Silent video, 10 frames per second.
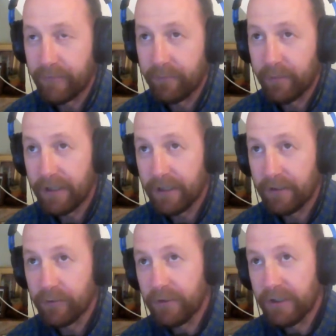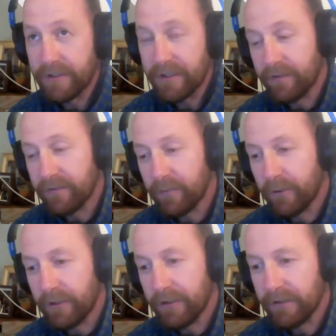back end would be the server
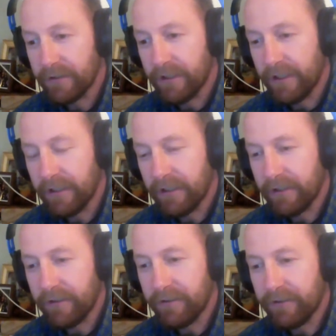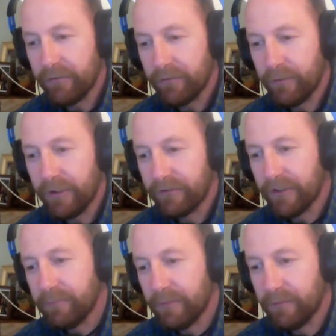pulling. When you
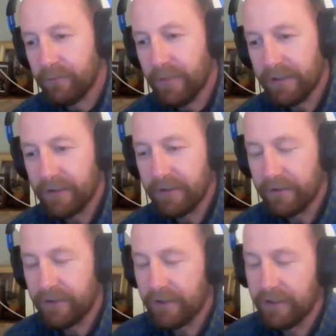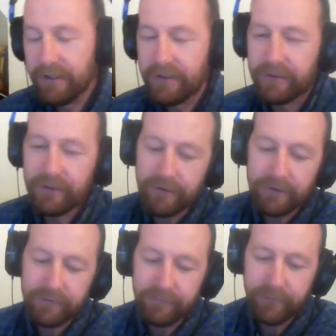type meta.ie into your
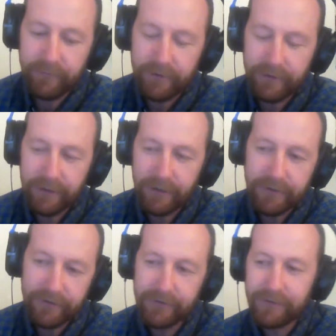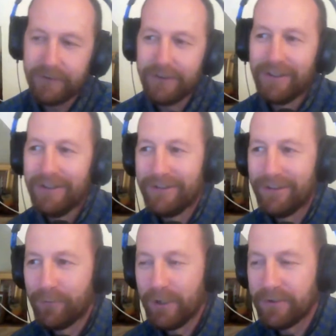client, into
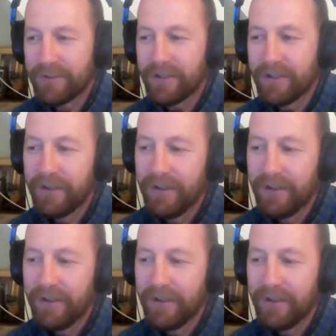your browser,